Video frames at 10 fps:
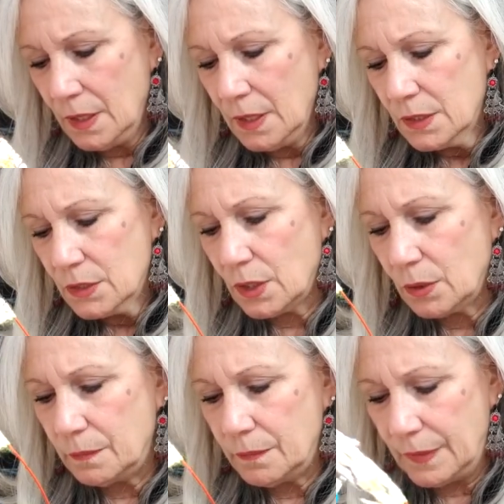So
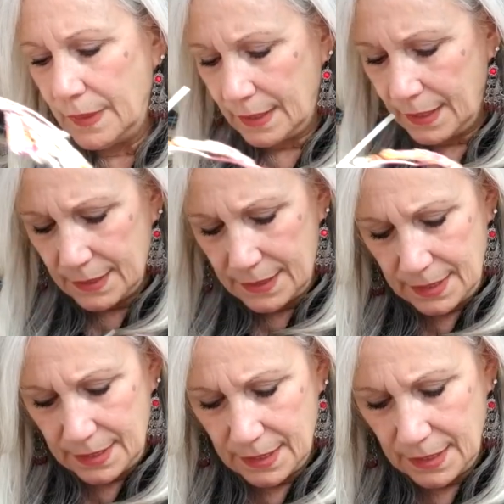that
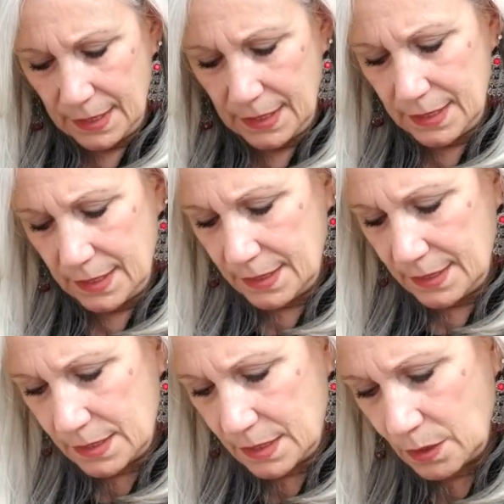
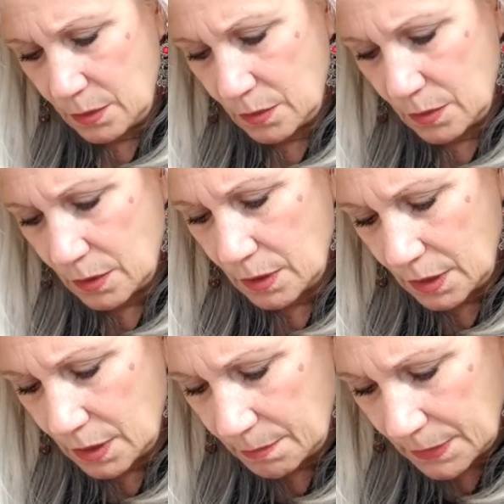is
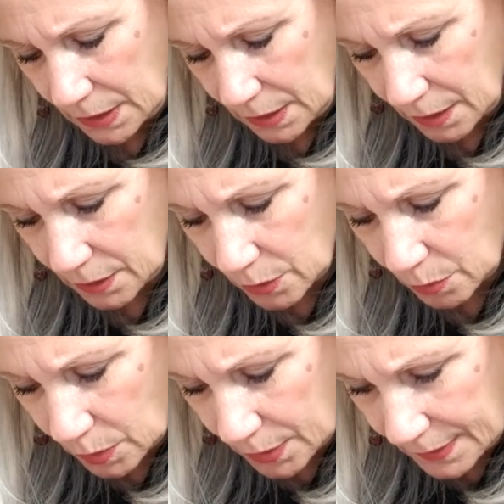um, another
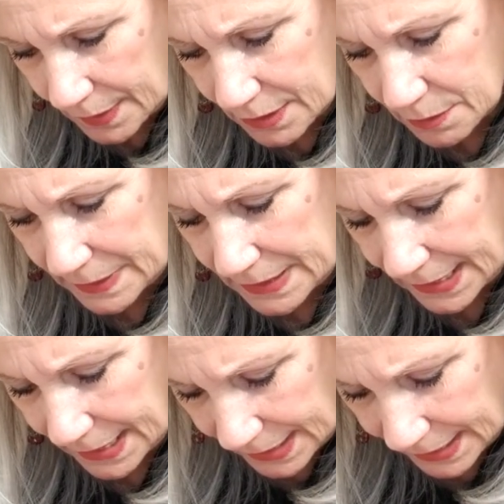one that's been
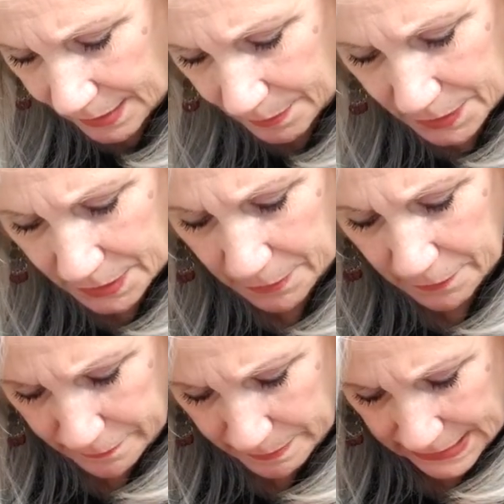taking up some
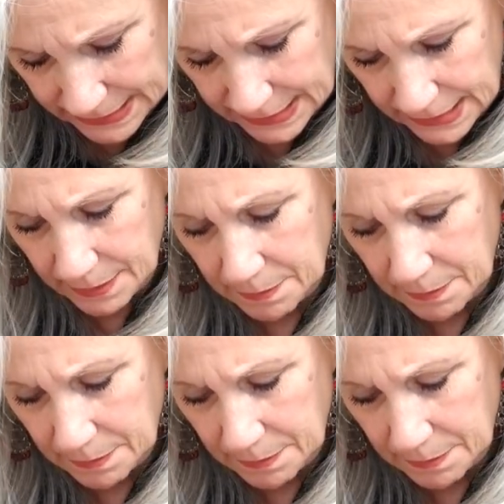of my time.